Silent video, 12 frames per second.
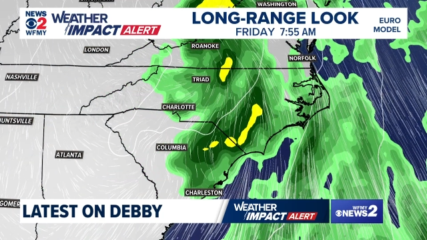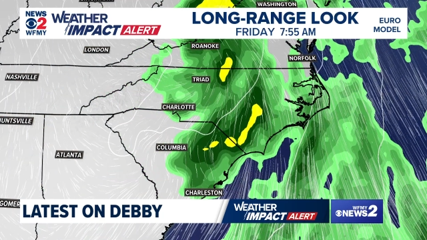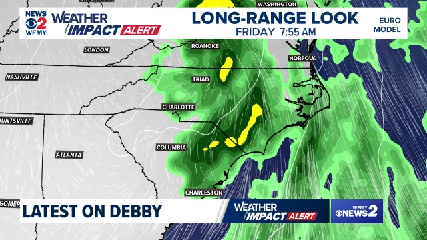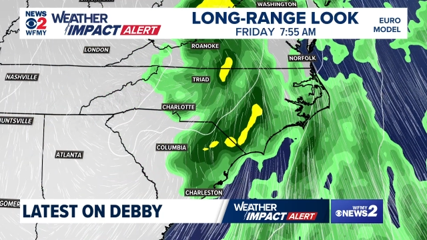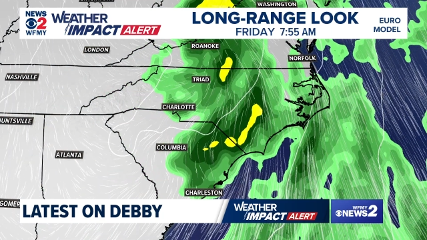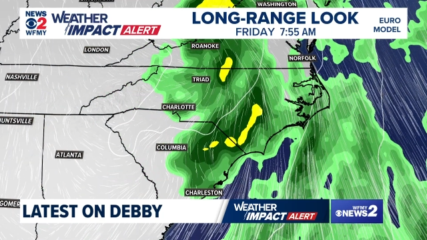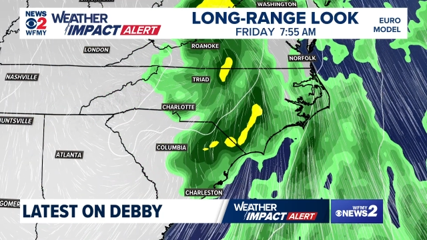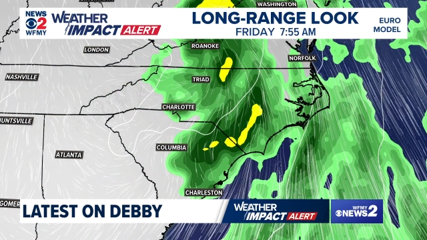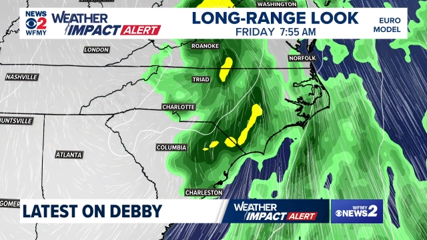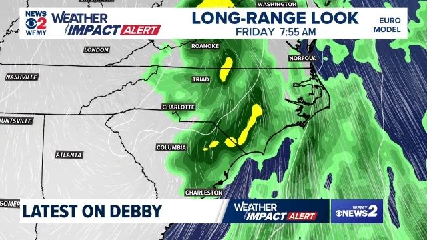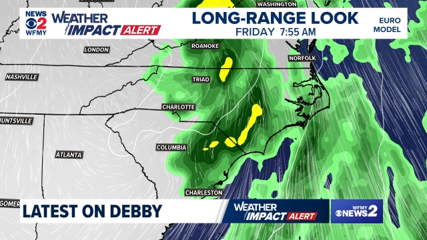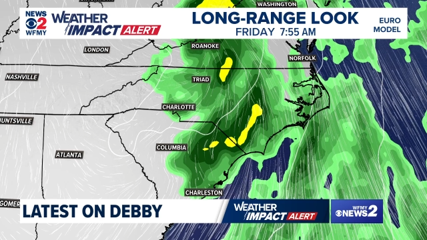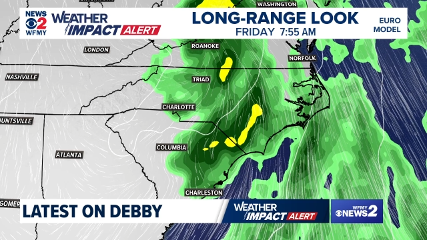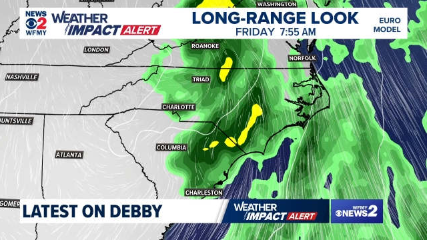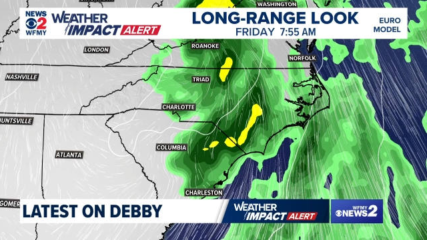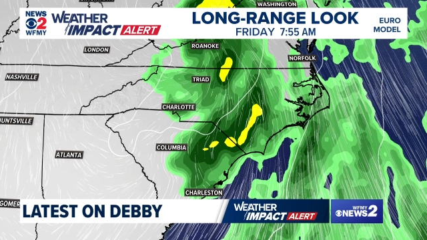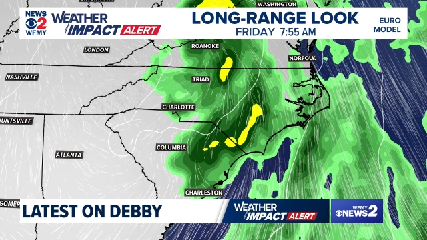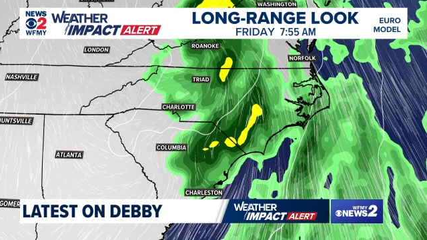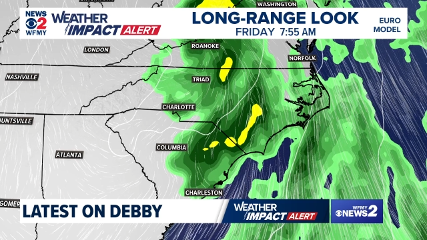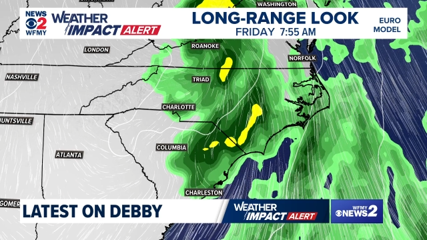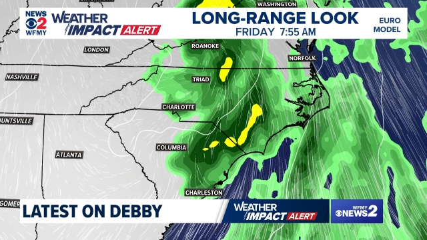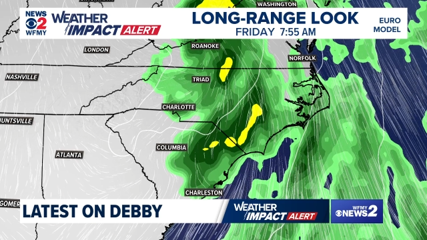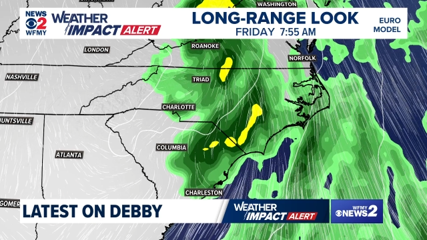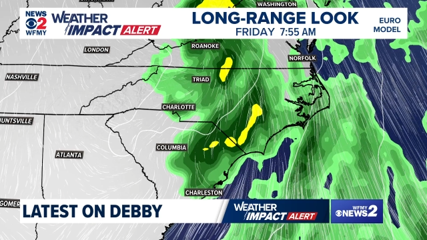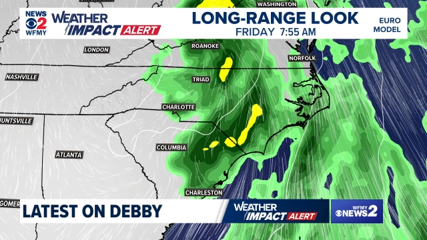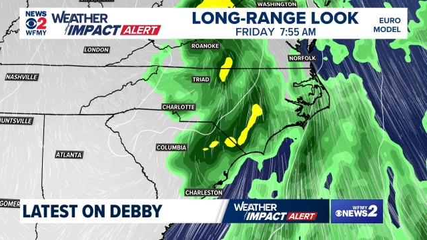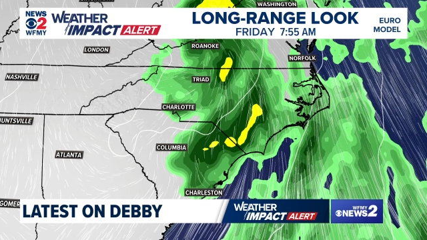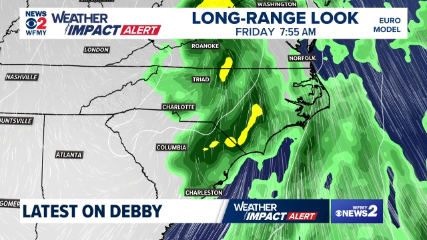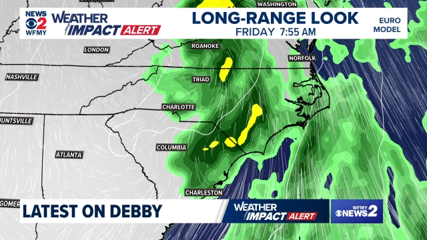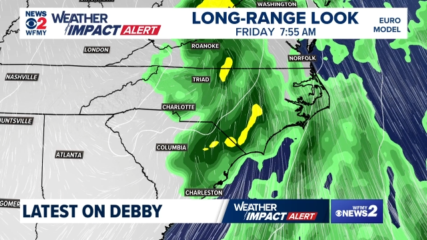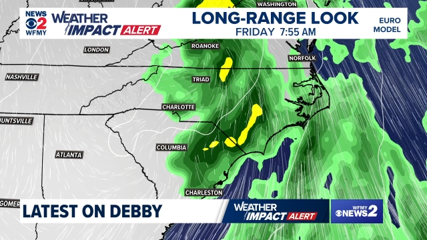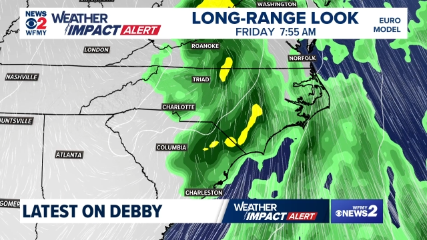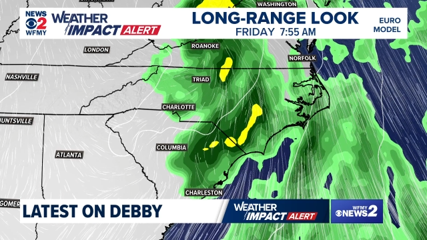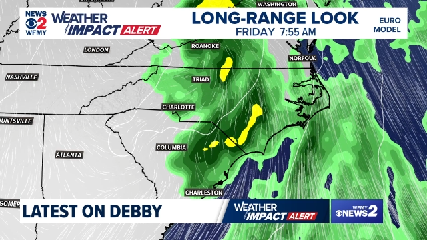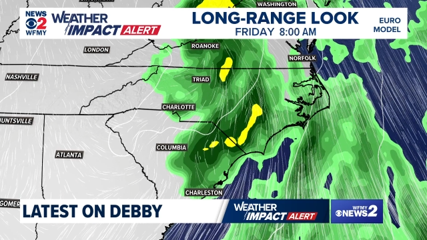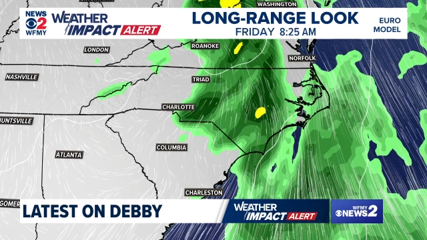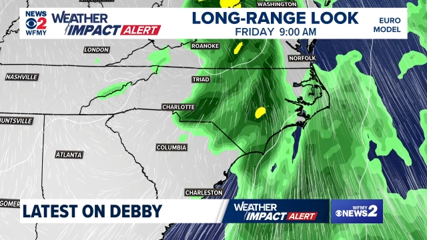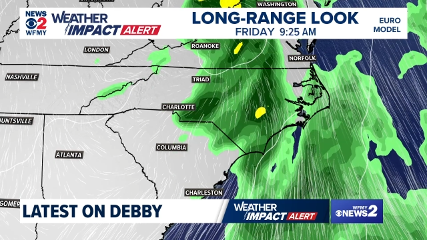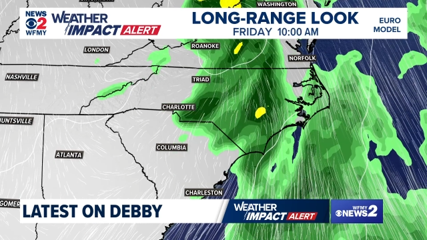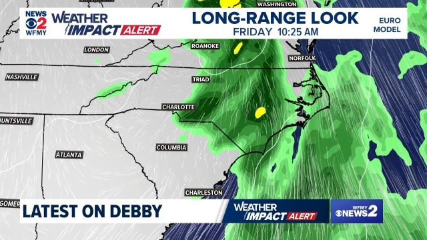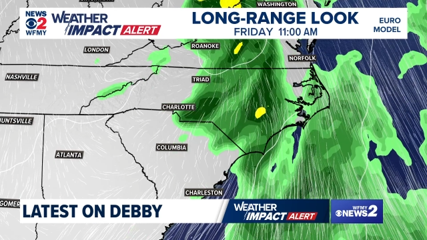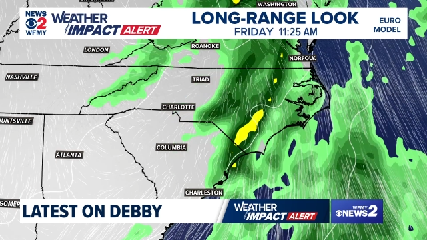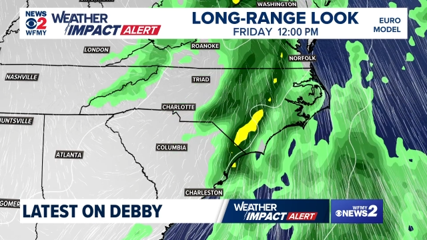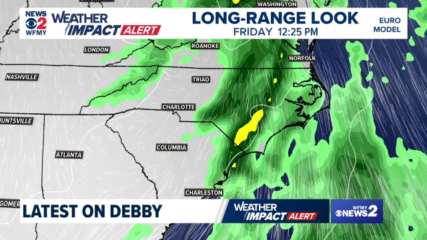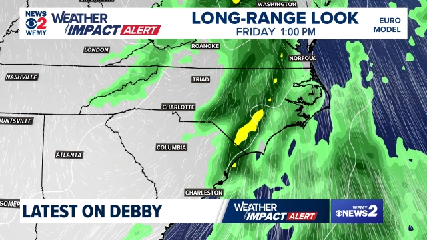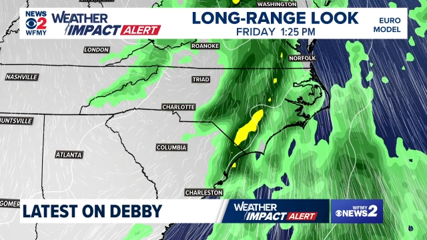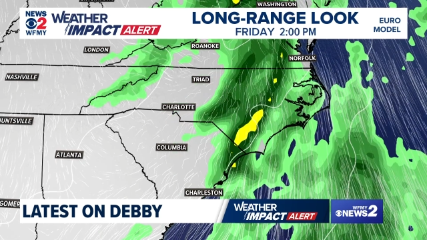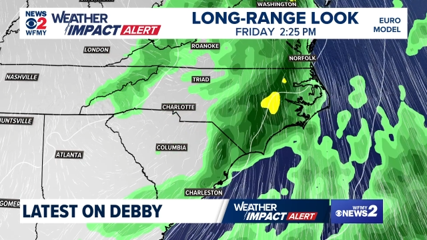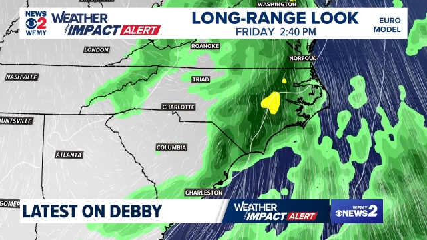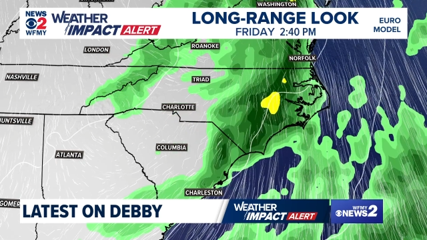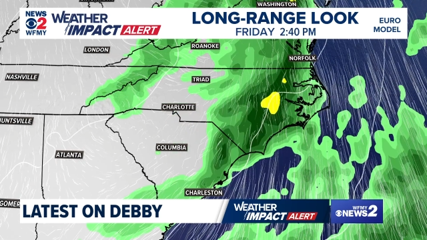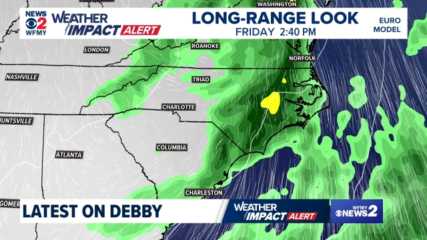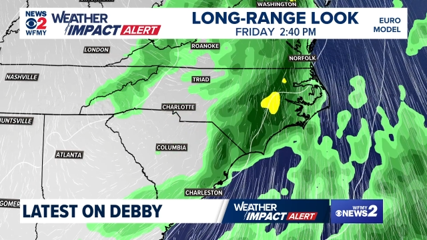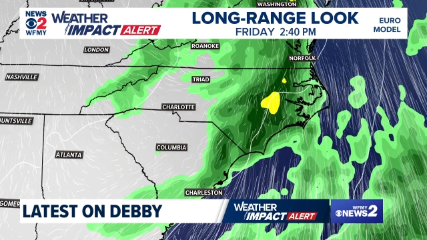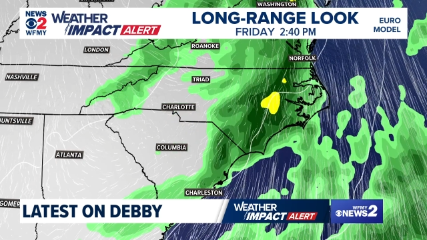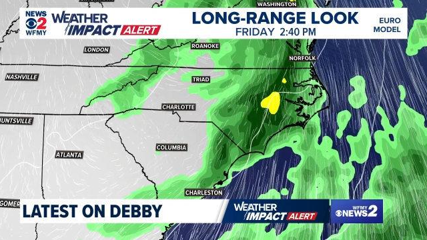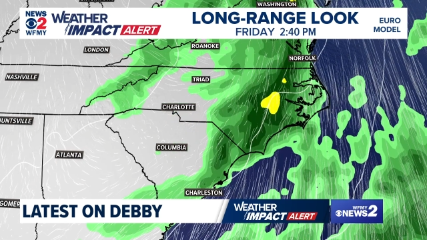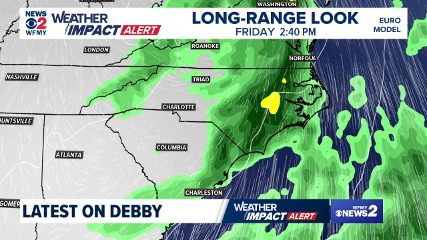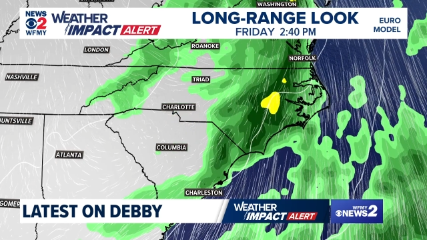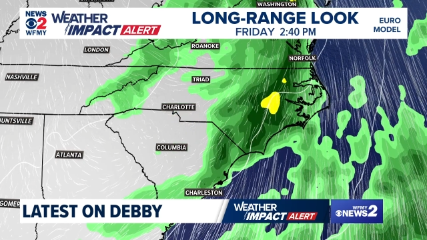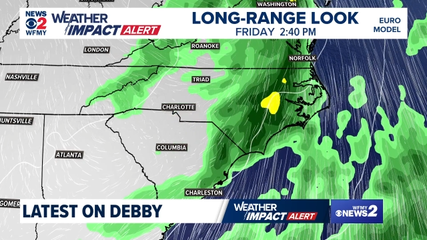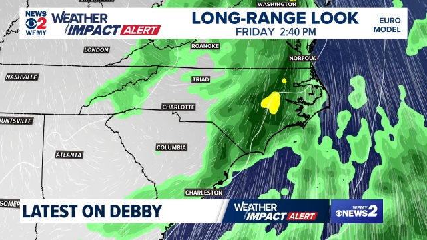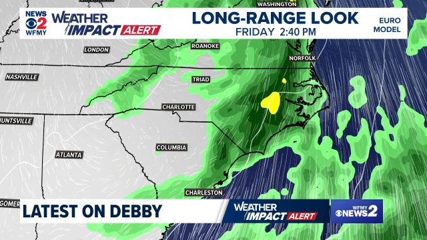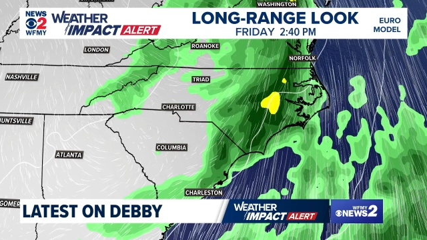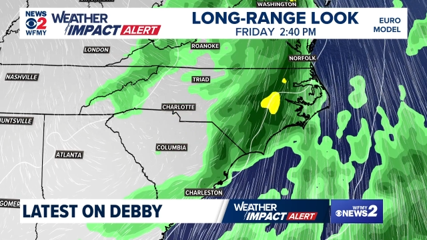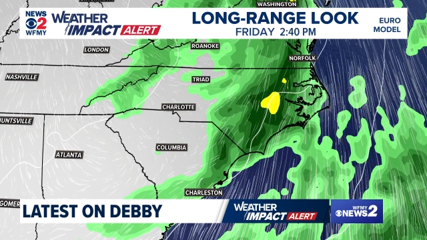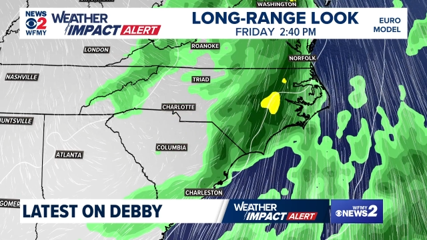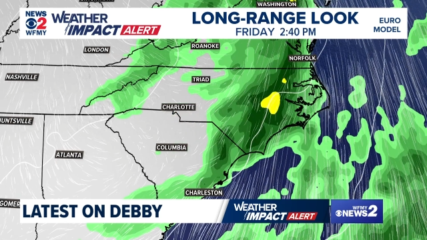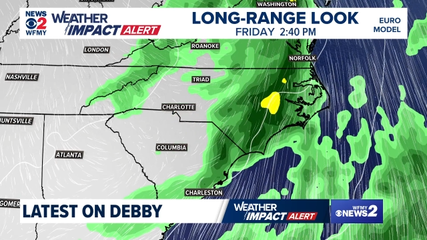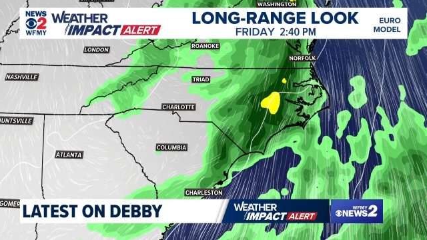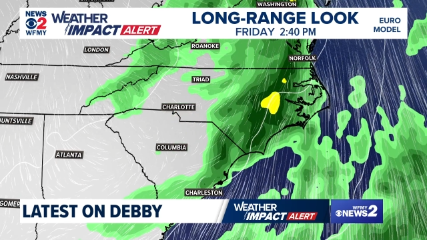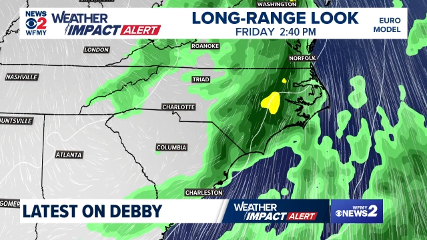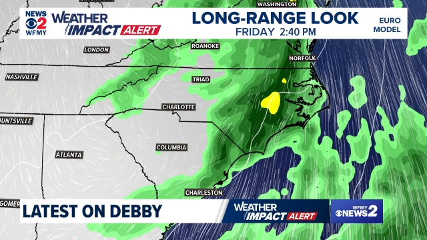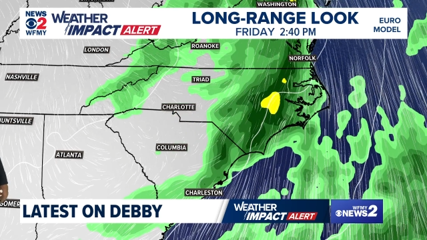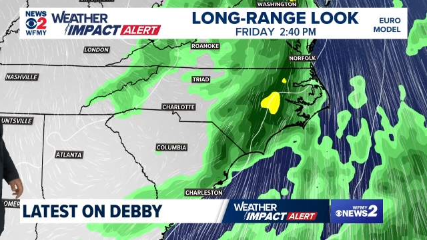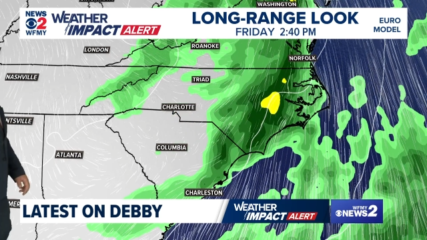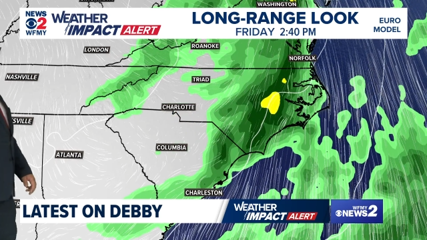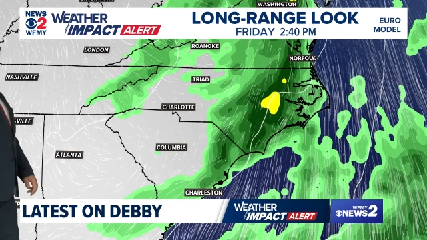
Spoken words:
(no speaker visible)